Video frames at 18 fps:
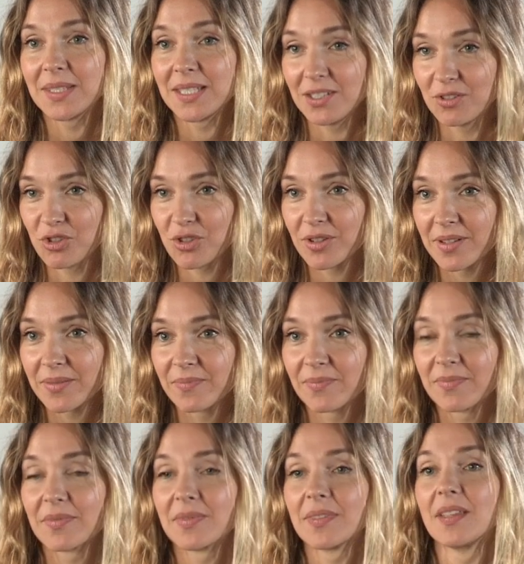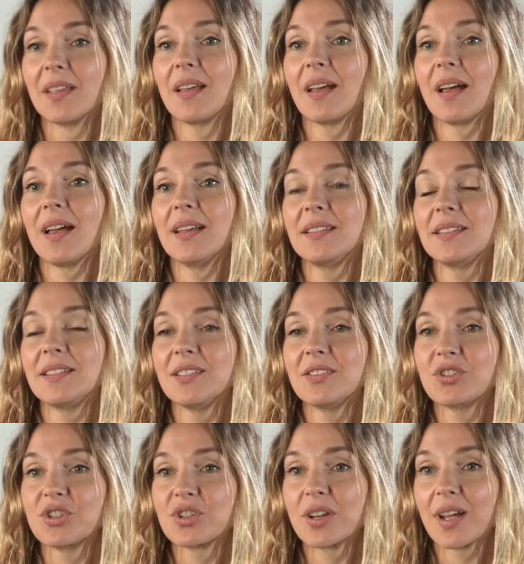teacher. I
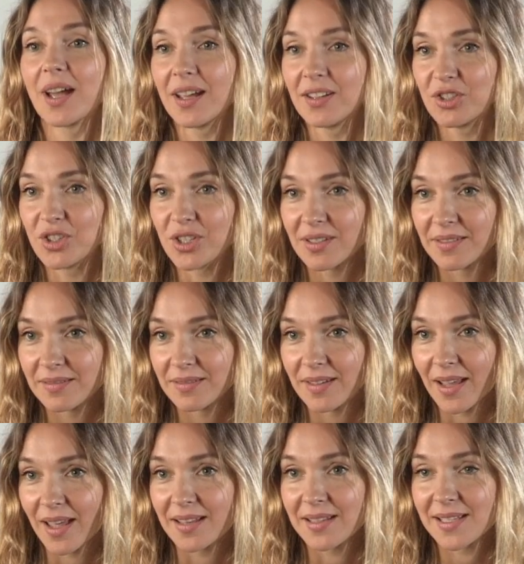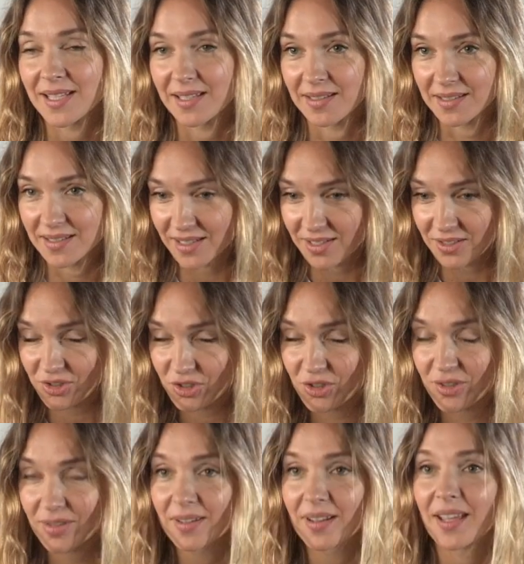teach hygiene and
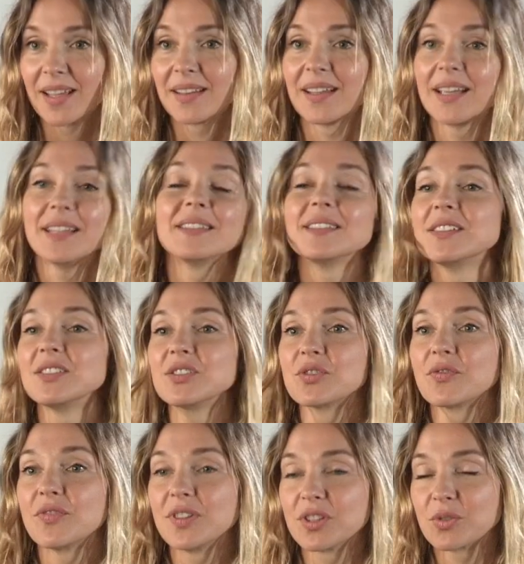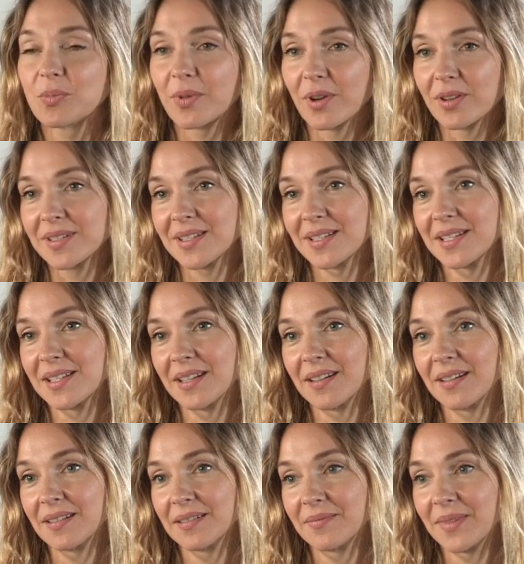sanitation, and I teach fish
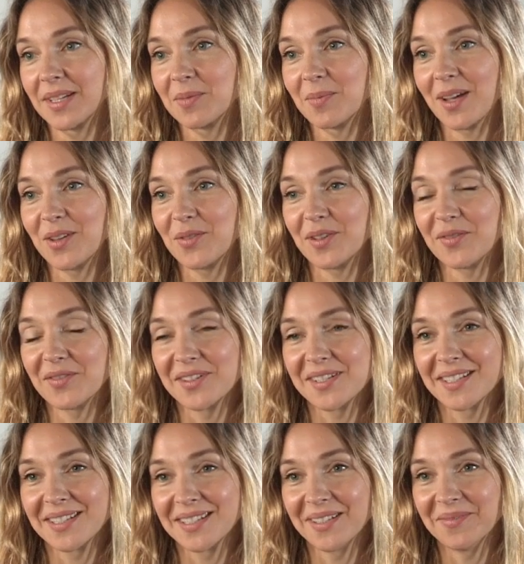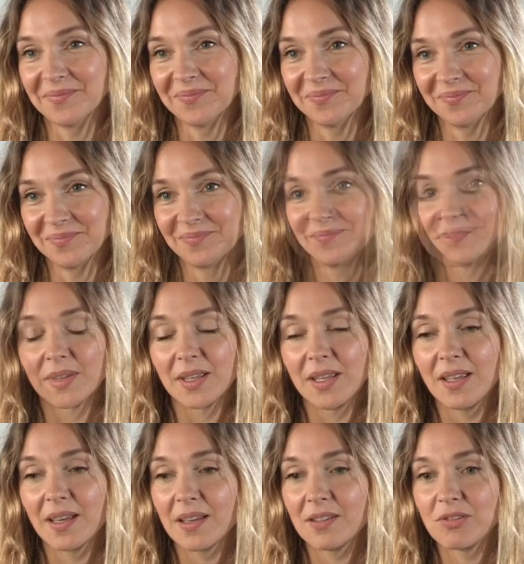processing at my university.
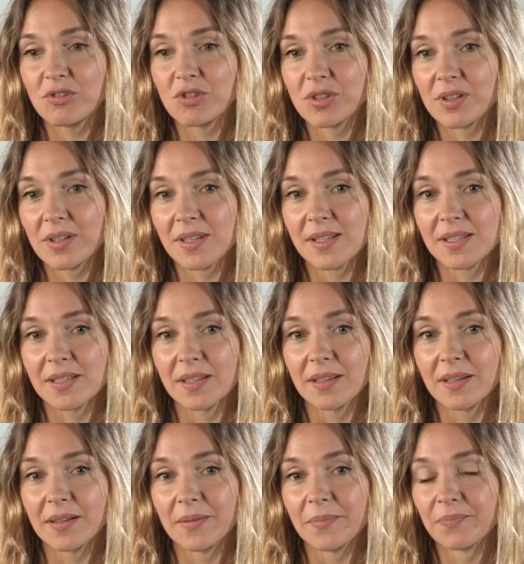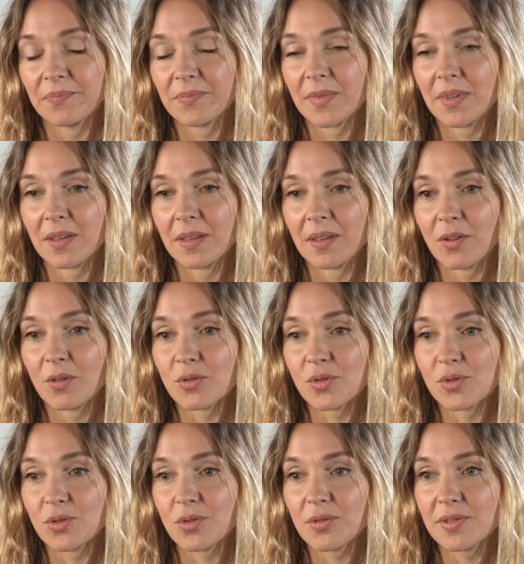EHEDG is a
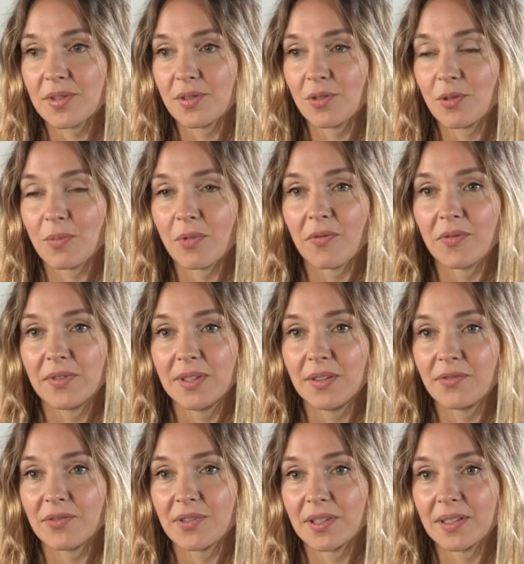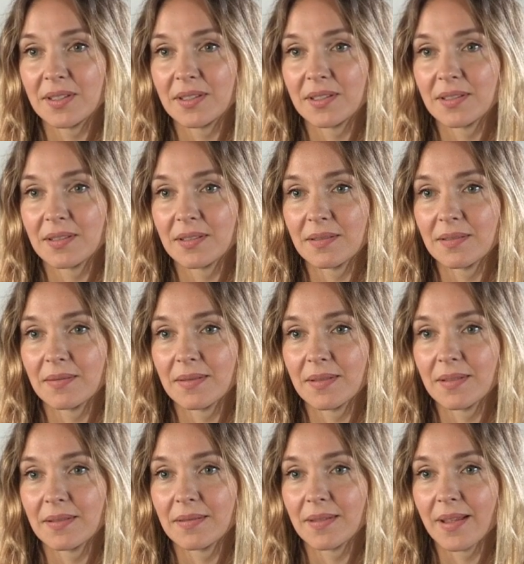consortium of different
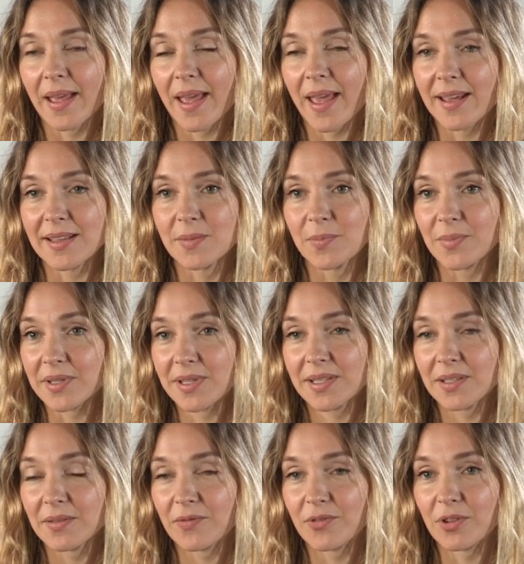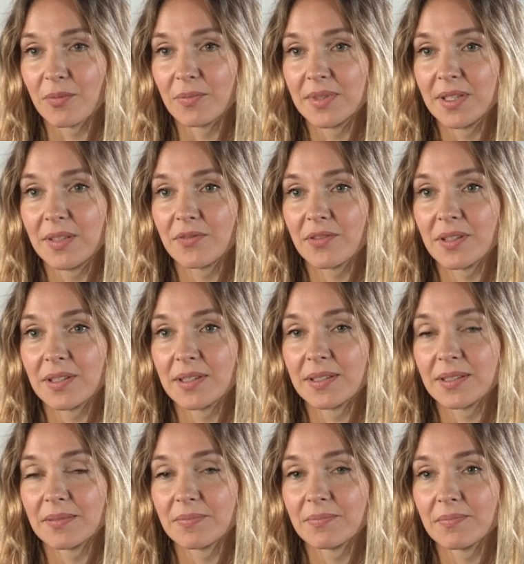experts from
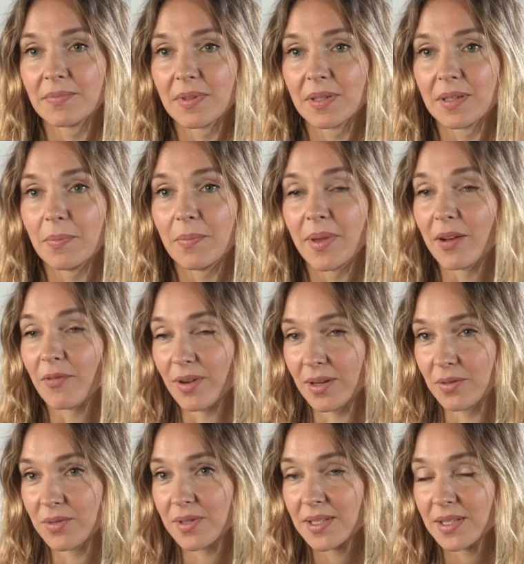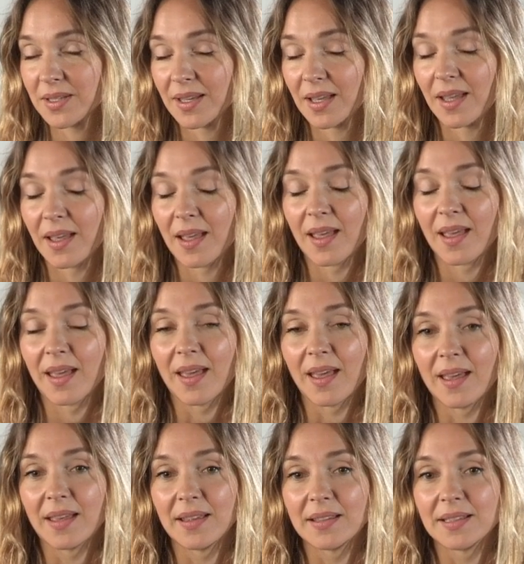different backgrounds.
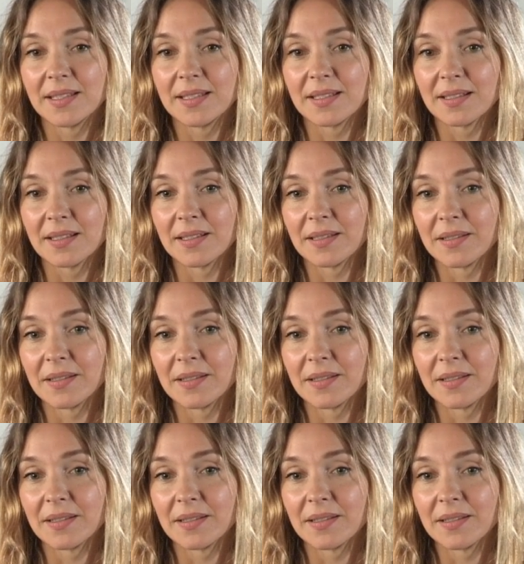And